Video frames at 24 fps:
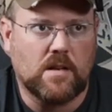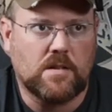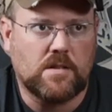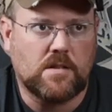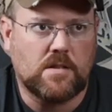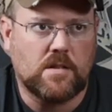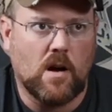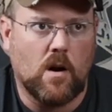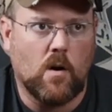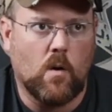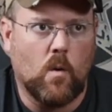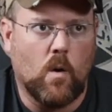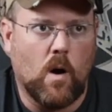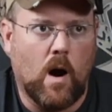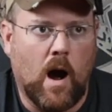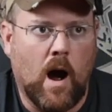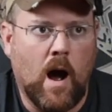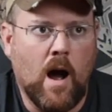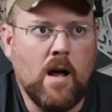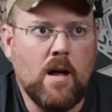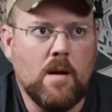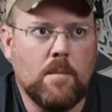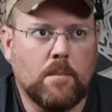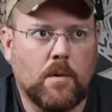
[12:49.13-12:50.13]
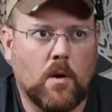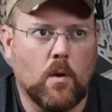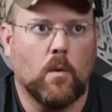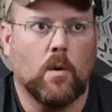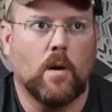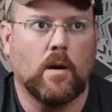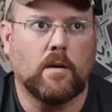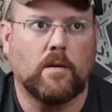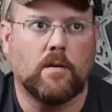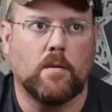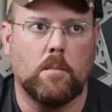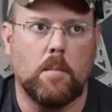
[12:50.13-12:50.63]
So I am
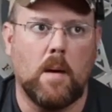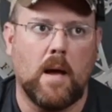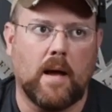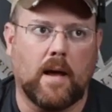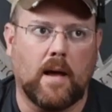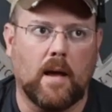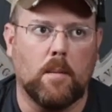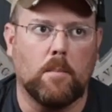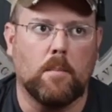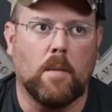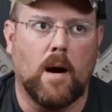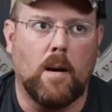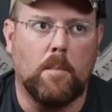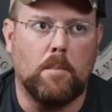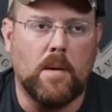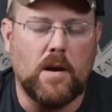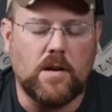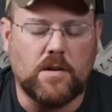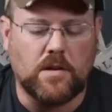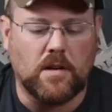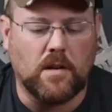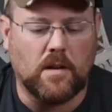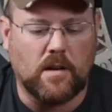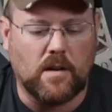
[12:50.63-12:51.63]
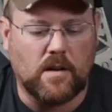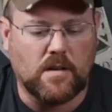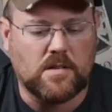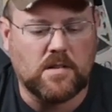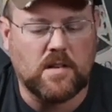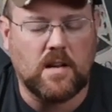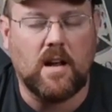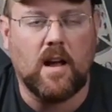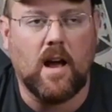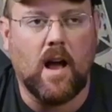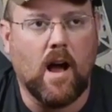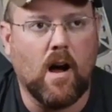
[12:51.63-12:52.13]
going to make it my mission to
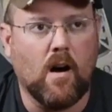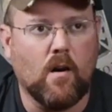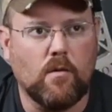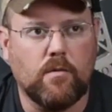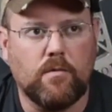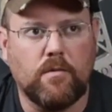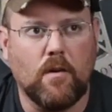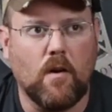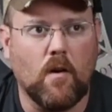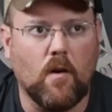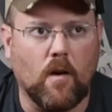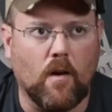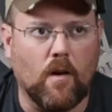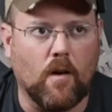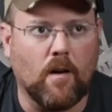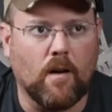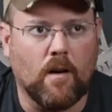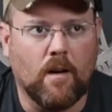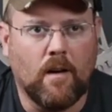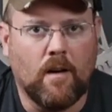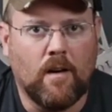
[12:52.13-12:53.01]
see how far